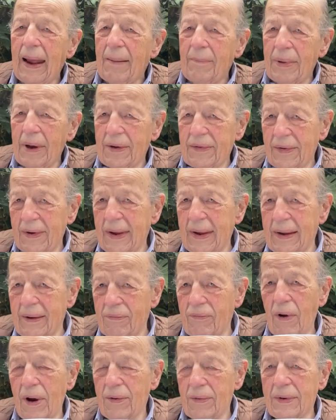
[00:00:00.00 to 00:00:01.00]
but he
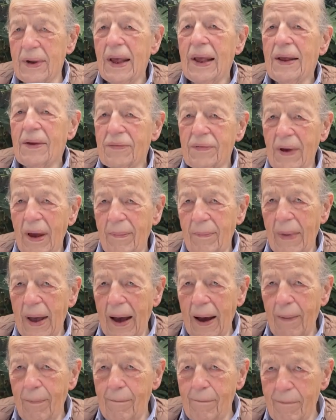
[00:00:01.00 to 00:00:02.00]
wrote some
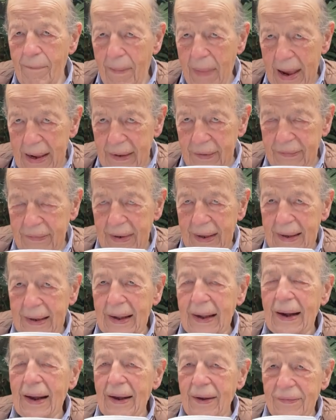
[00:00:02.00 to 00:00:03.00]
amazing,
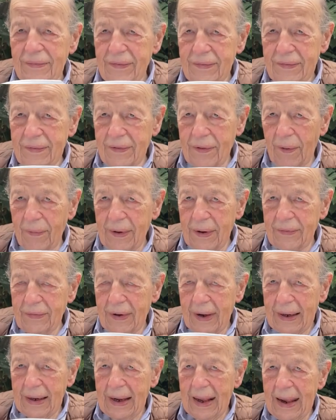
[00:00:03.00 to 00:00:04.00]

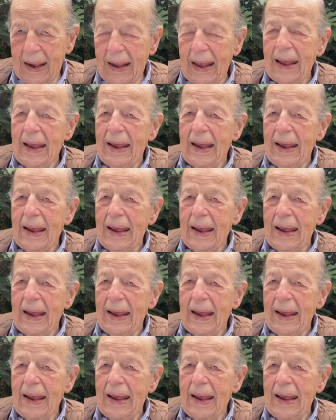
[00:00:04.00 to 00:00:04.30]
astonishingly